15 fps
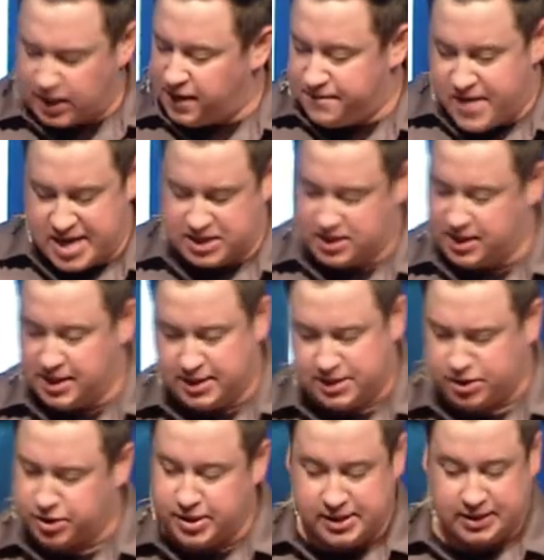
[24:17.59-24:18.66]
invest in us
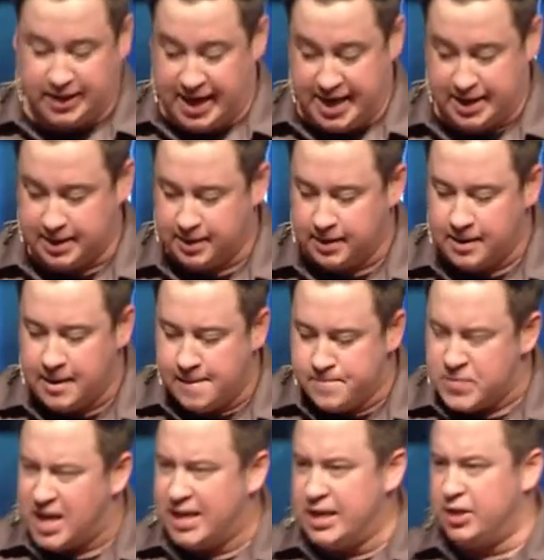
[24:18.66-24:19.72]
to this day.
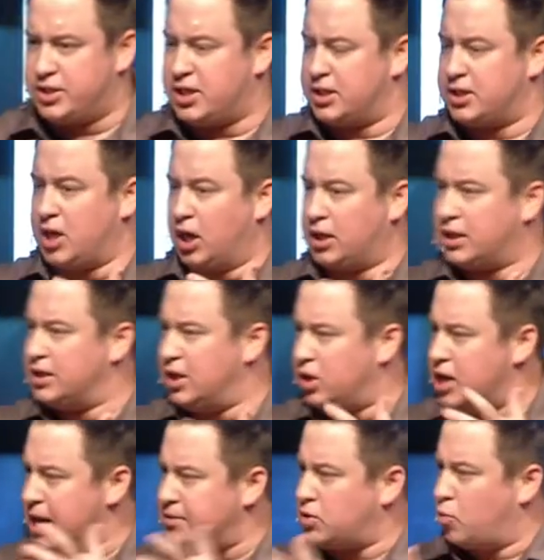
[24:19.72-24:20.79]
And there's this, uh, their
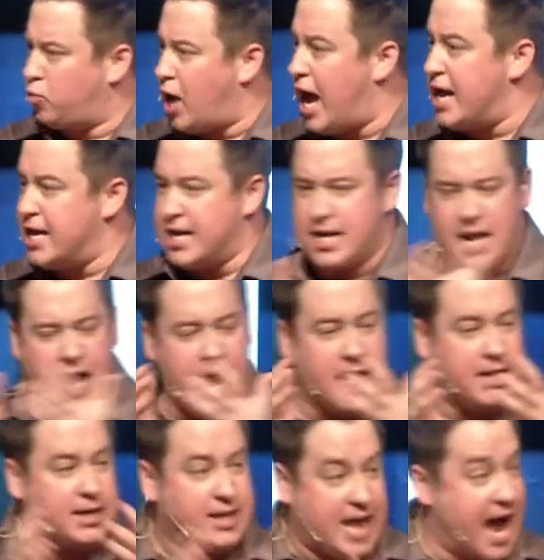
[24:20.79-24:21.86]
names are Rodney
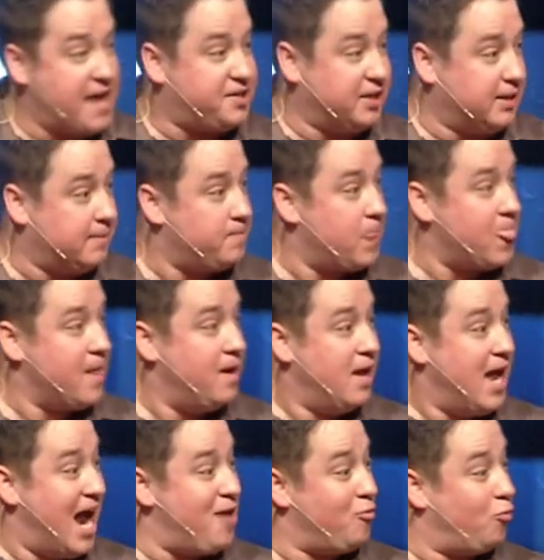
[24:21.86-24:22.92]
and Kathy.
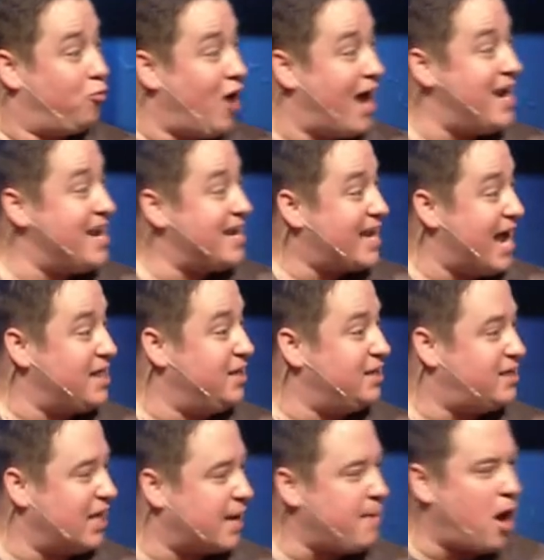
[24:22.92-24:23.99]
And Rodney and Kathy, the
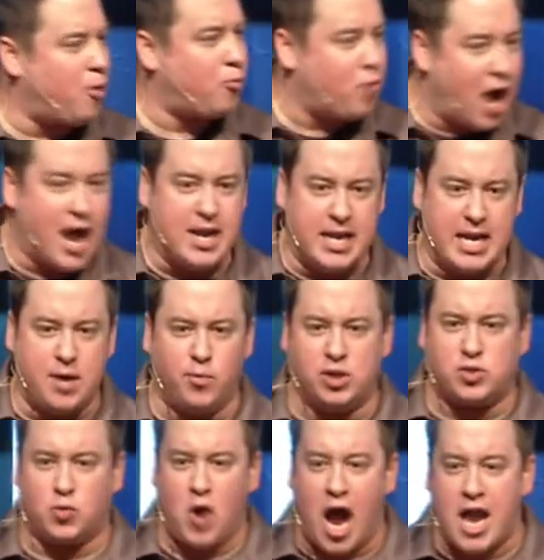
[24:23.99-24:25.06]
thing about Rodney was
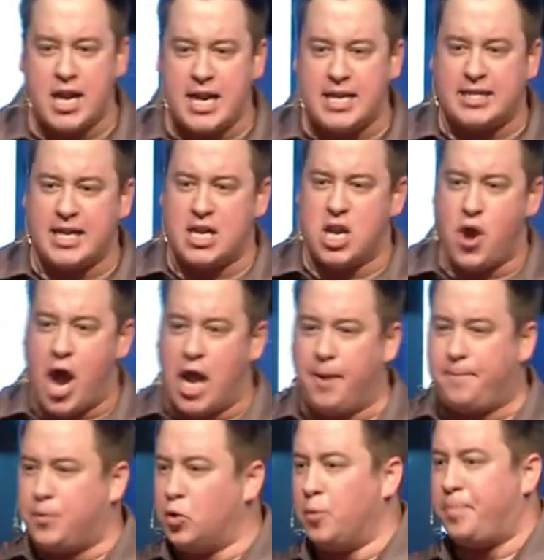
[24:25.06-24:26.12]
Rodney didn't know how to
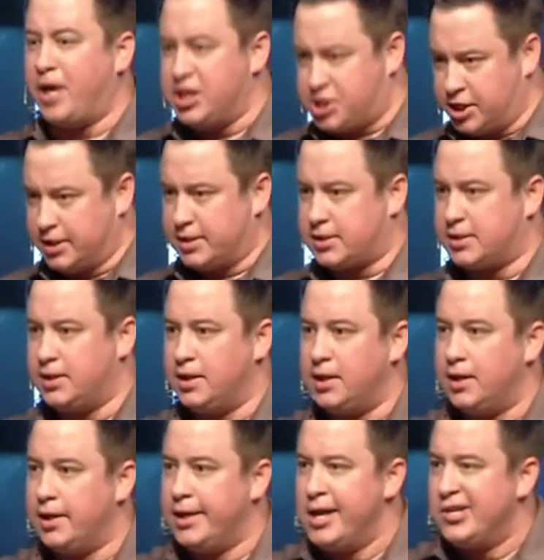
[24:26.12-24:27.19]
pull punches.
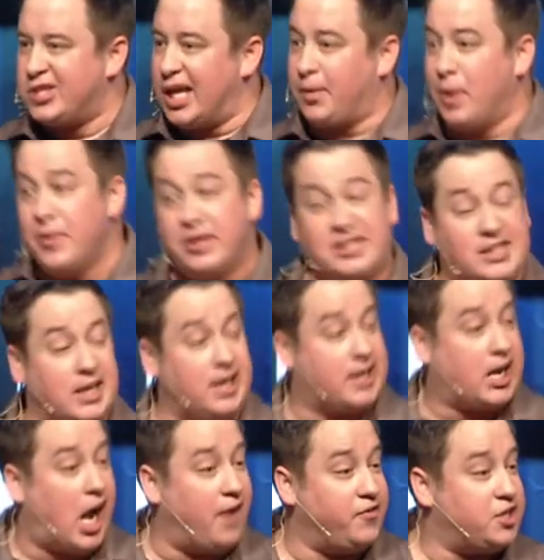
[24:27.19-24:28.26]
So like we would sit in a
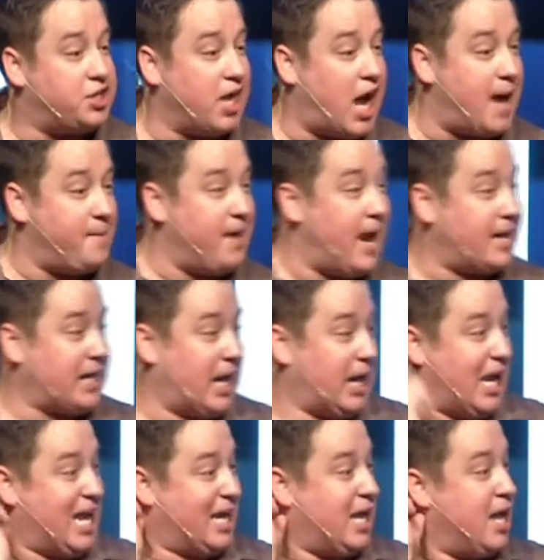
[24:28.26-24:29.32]
coffee shop, and I kind of like,